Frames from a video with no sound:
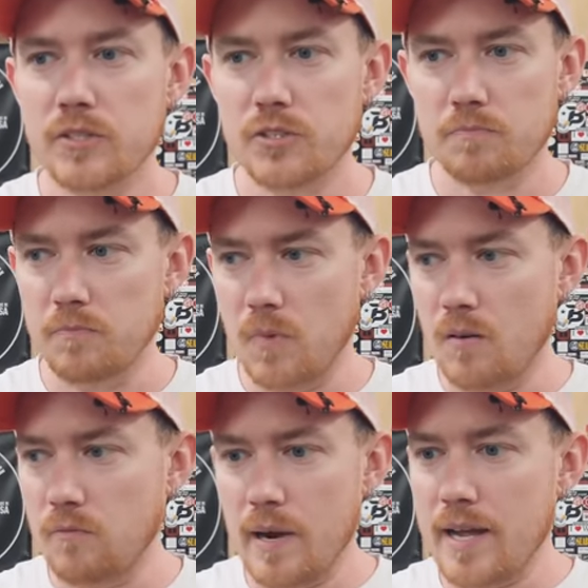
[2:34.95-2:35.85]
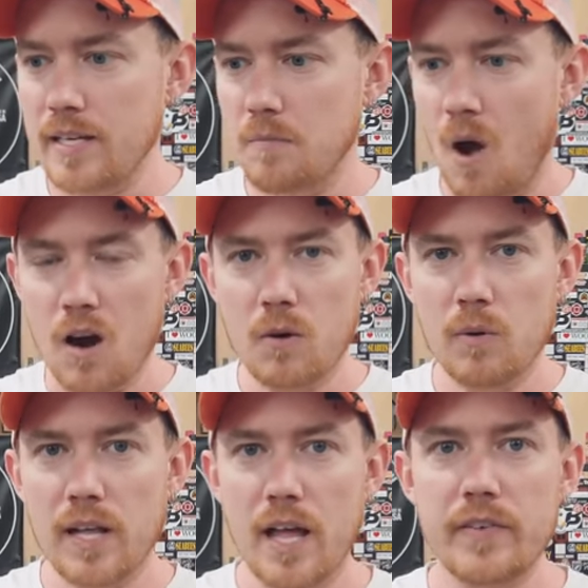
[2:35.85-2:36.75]
Just random
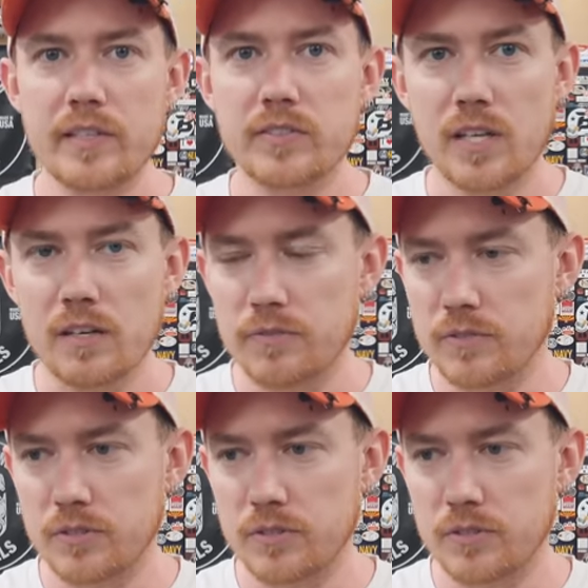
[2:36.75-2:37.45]
awkward heavy stuff.